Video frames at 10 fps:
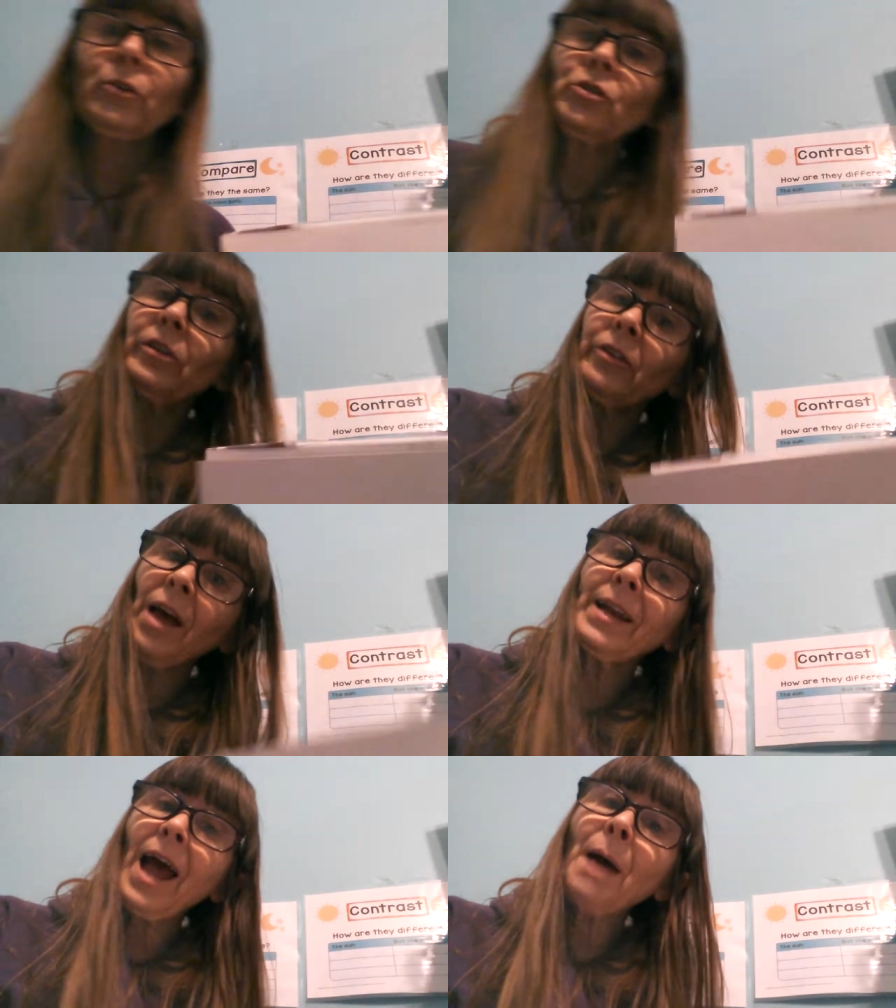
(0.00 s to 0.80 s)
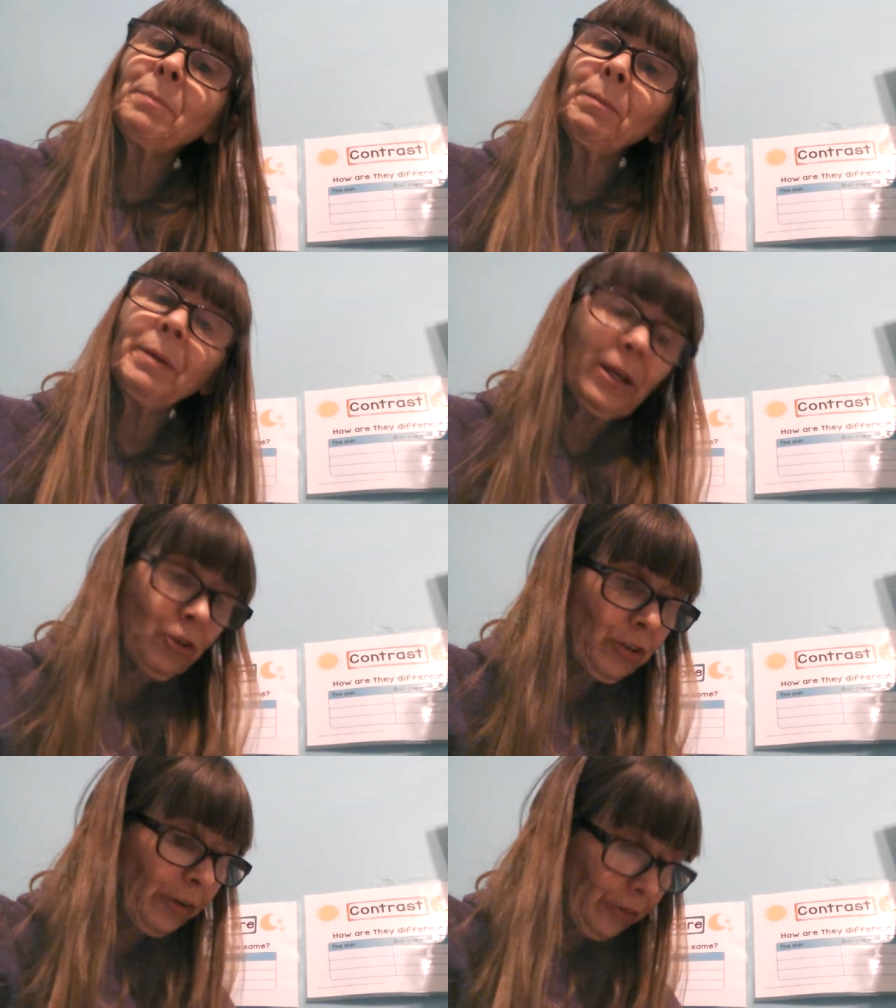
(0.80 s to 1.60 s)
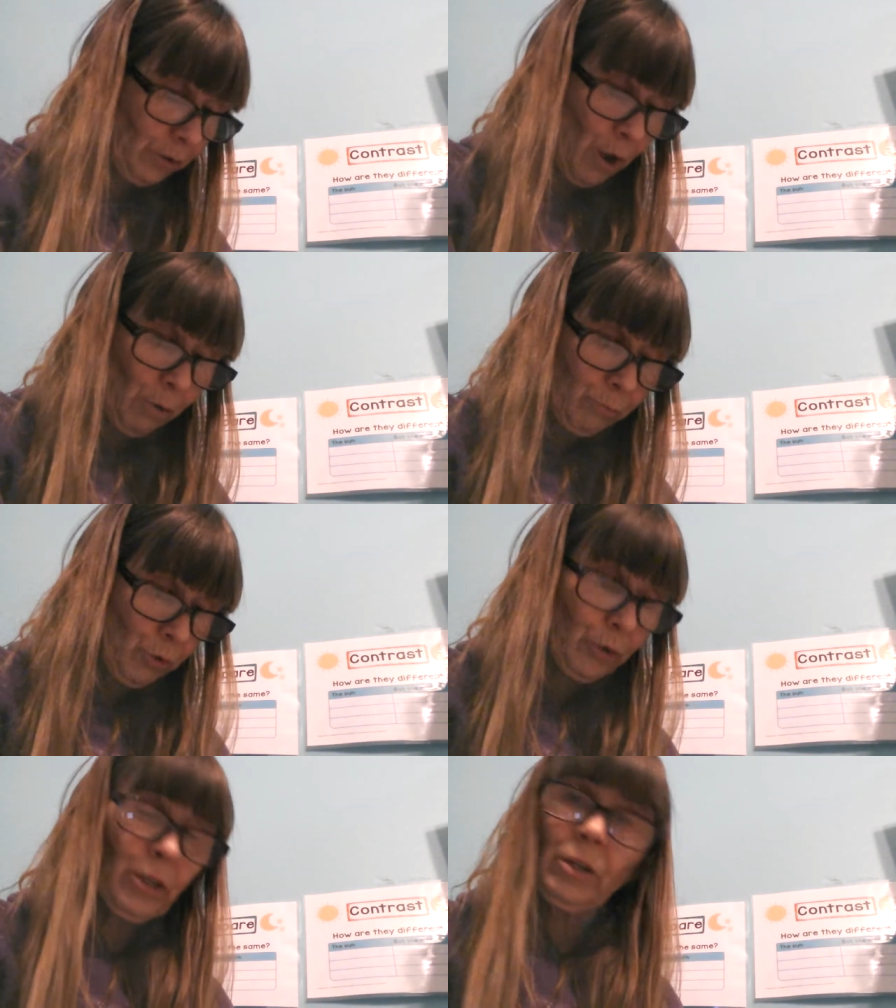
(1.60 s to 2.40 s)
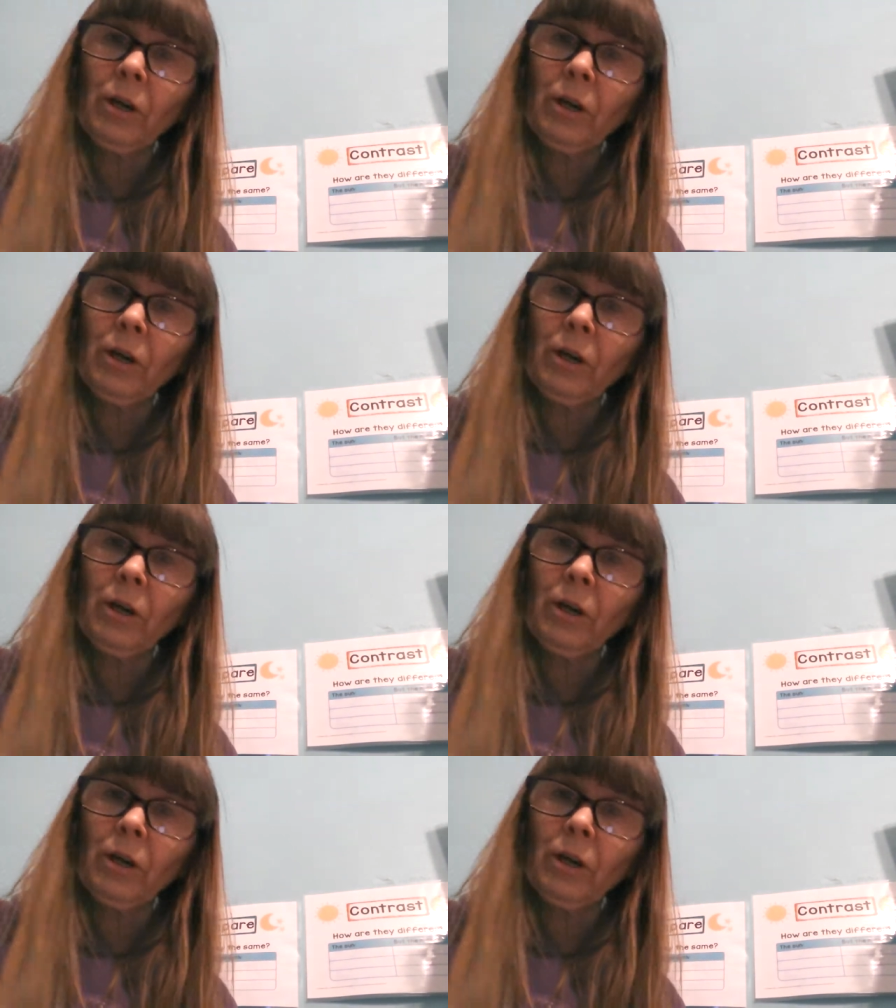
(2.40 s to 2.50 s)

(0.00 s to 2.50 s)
So she's kind of happy because she's a good